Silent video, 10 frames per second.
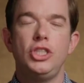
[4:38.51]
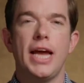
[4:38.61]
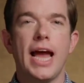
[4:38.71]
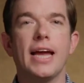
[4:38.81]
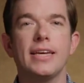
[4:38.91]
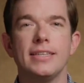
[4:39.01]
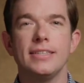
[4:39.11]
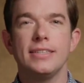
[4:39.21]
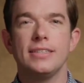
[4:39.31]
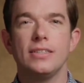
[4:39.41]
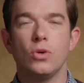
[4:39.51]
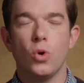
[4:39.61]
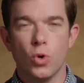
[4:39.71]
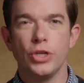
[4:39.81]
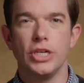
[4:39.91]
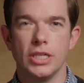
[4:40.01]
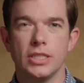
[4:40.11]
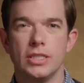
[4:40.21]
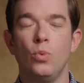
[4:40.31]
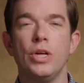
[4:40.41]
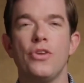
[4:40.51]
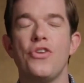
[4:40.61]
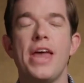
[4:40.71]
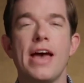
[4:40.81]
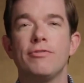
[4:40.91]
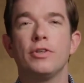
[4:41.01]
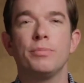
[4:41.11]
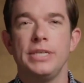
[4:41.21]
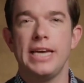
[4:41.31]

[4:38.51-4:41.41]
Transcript: Jack Horner will never be